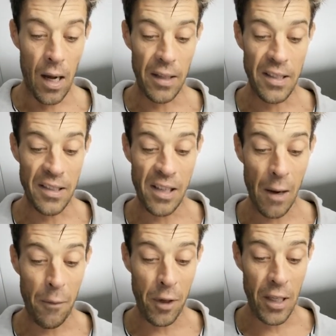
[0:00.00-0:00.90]

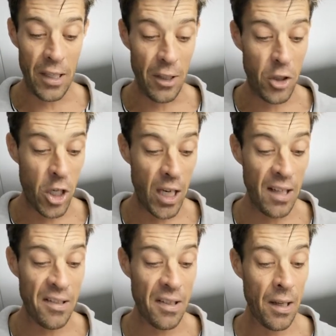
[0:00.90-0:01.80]
Discomfort in your
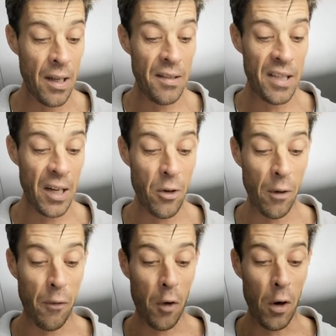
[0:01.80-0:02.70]
cheeks,
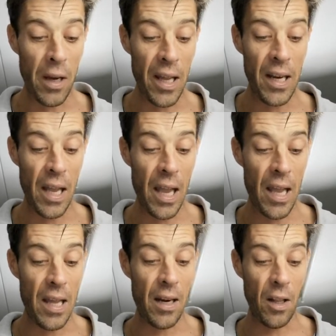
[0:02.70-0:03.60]
central forehead,
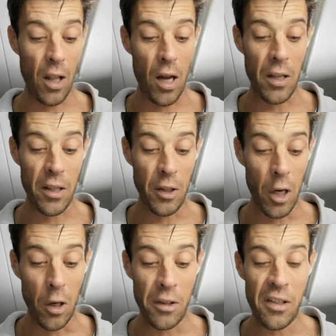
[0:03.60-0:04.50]
and along the
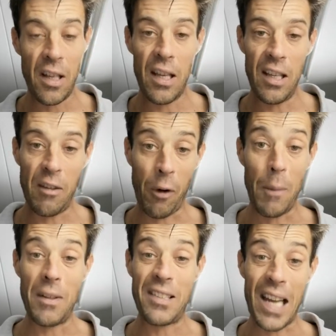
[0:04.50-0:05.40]
nose is
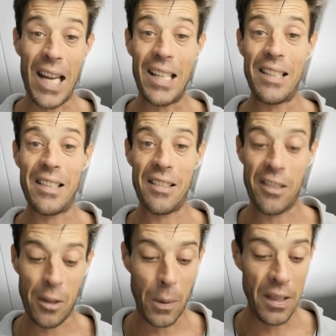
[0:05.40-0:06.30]
from a sinus
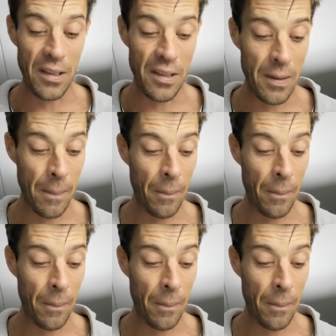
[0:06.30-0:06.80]
squeeze.